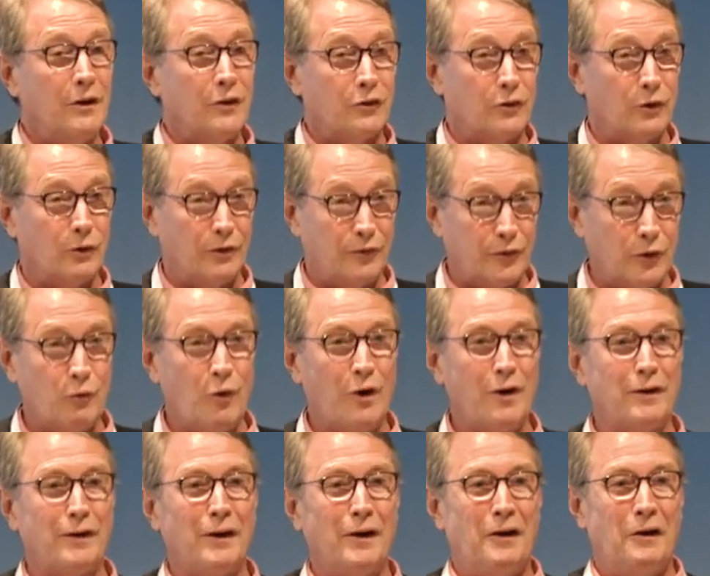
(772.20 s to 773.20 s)
So if you
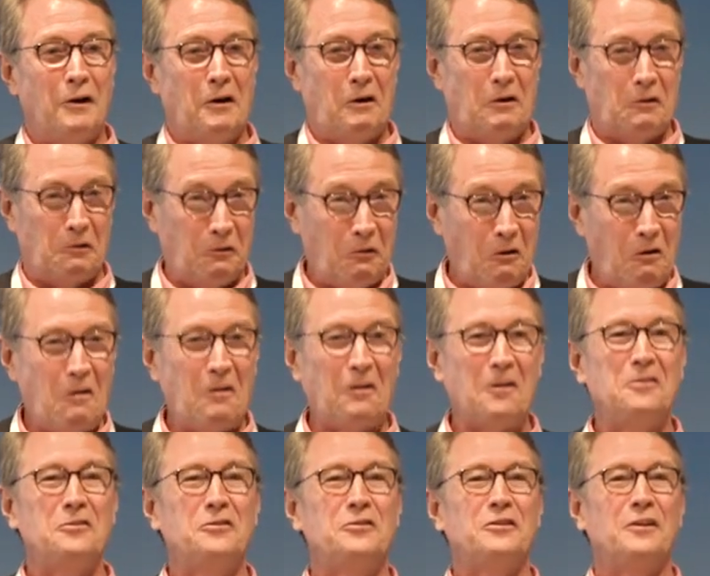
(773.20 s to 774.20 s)
want a
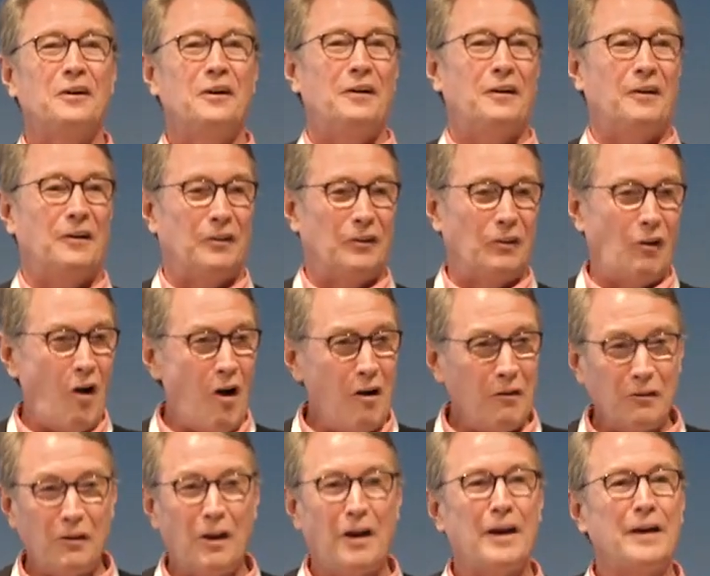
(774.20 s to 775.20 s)
large,
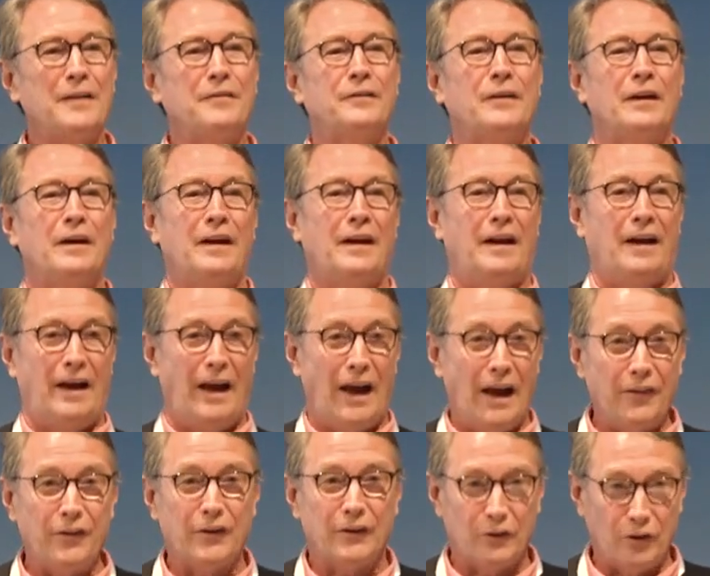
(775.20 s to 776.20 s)
long-life,
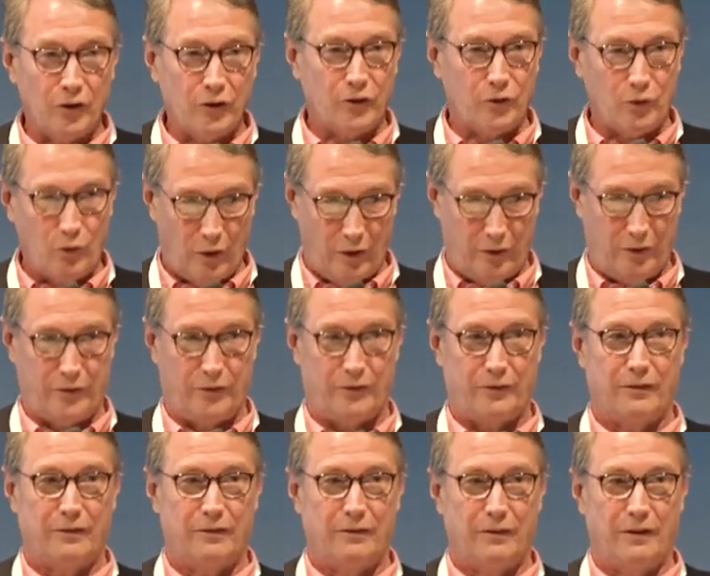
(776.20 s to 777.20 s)
ethical source
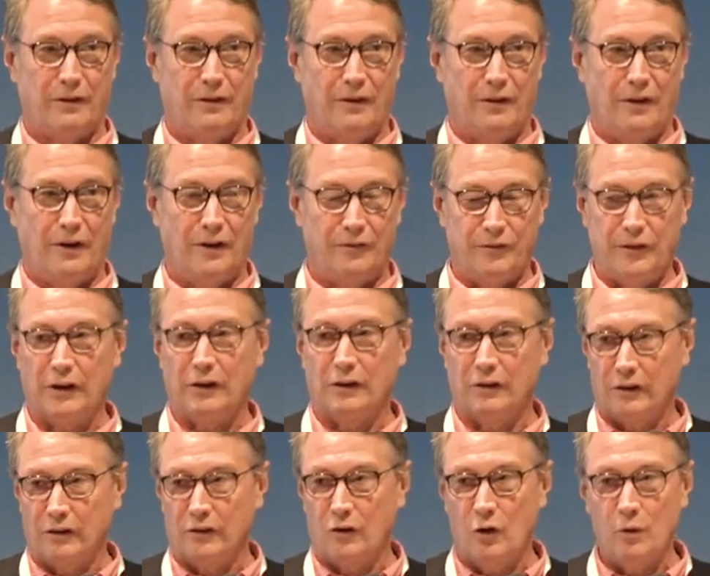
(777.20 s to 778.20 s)
of
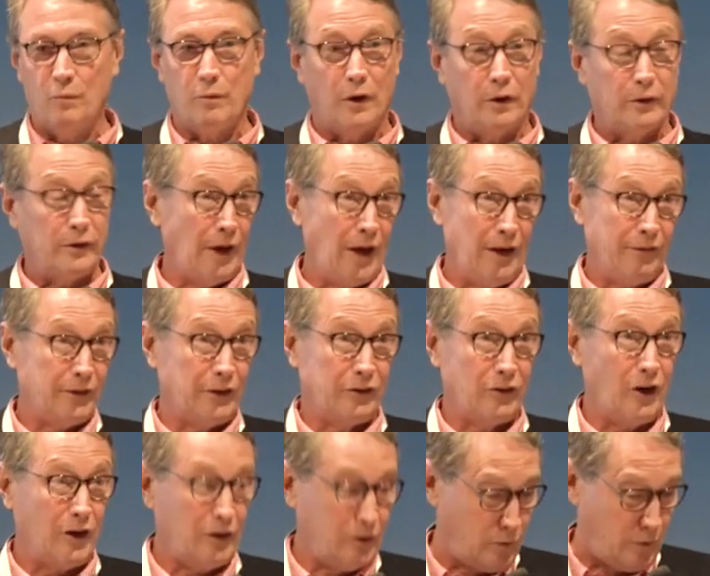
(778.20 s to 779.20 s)
nickel and cobalt, you have to
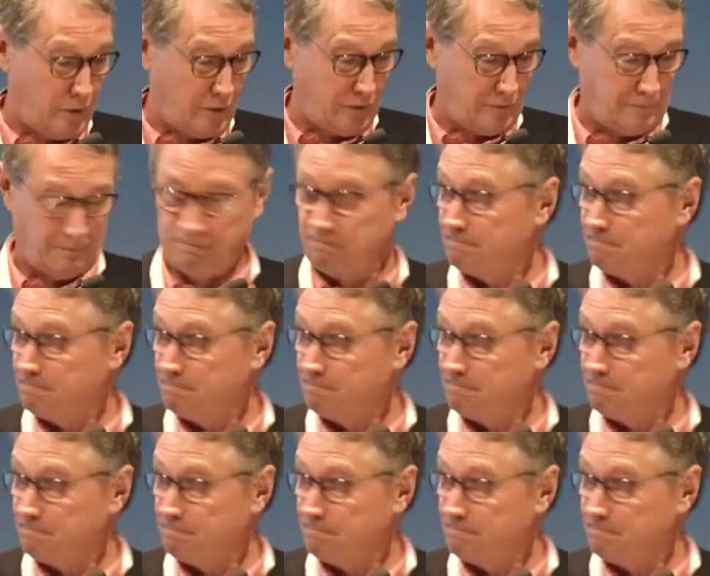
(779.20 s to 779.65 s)
talk to us.